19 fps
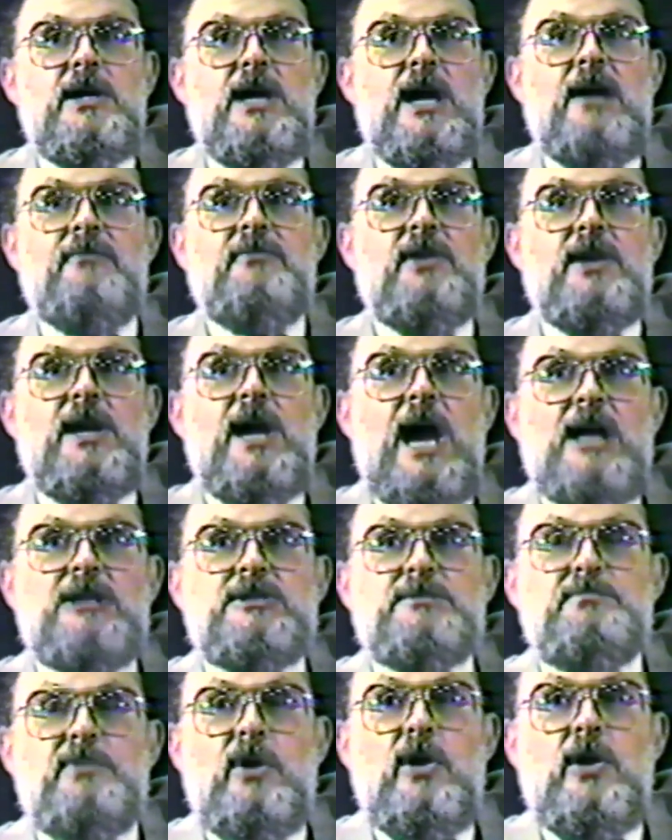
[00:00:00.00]
of the
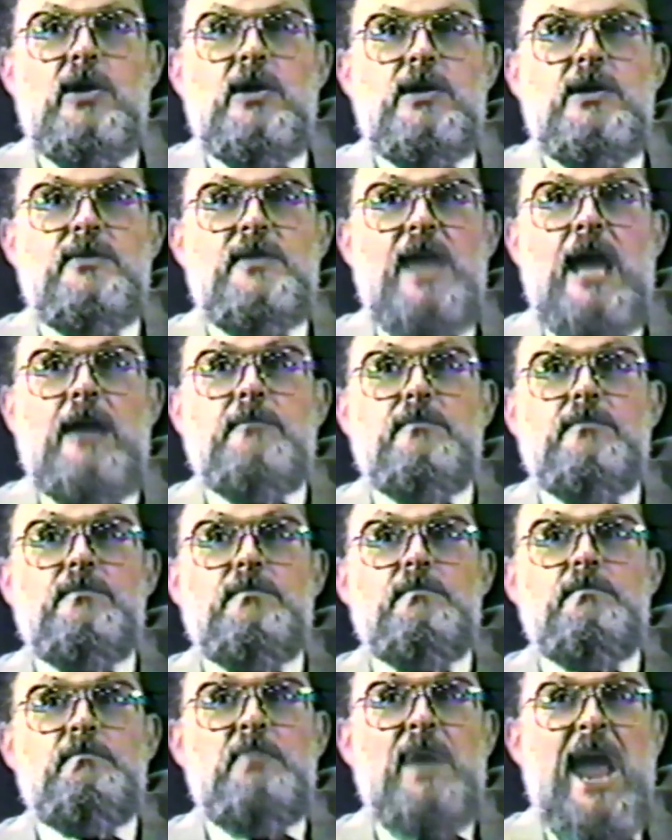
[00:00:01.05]
gospel
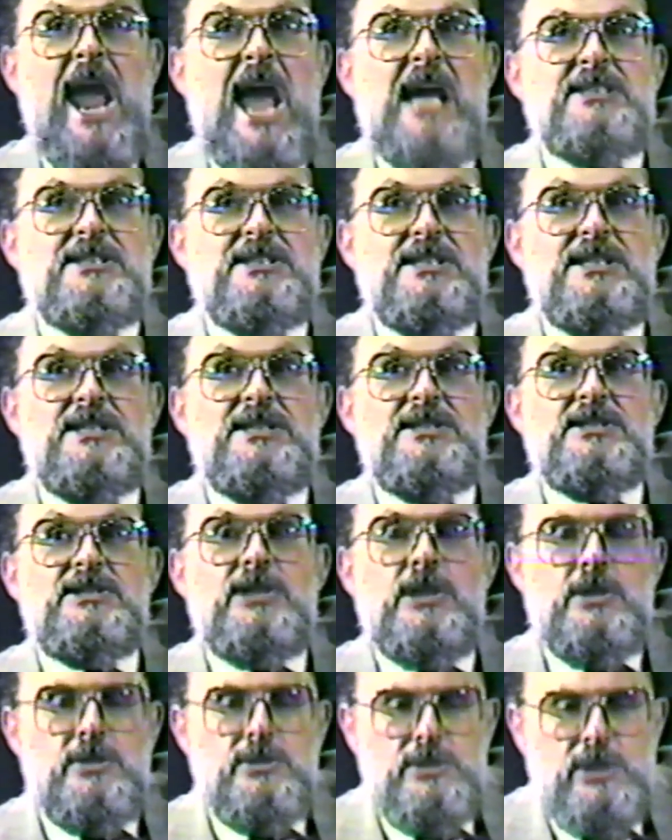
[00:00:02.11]
that passes
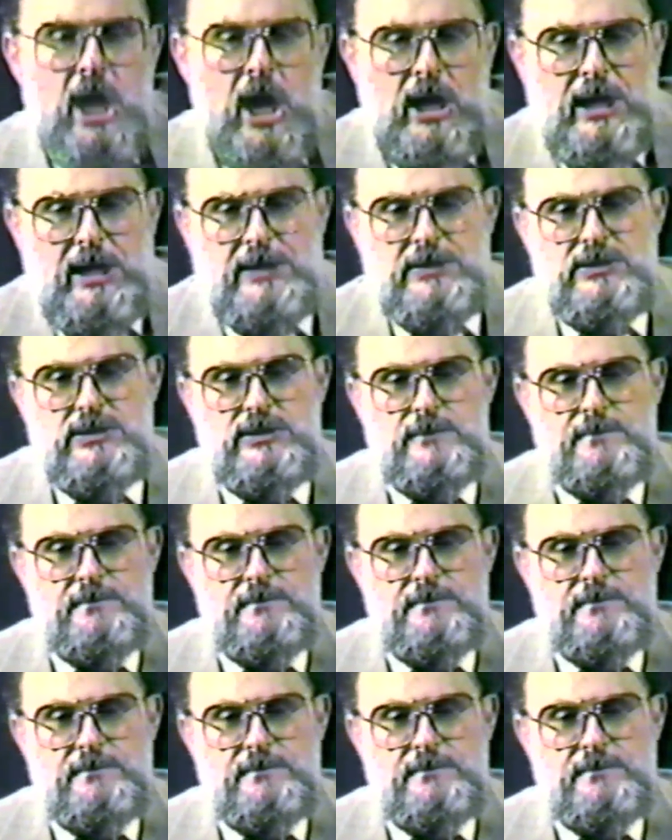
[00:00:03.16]
knowledge.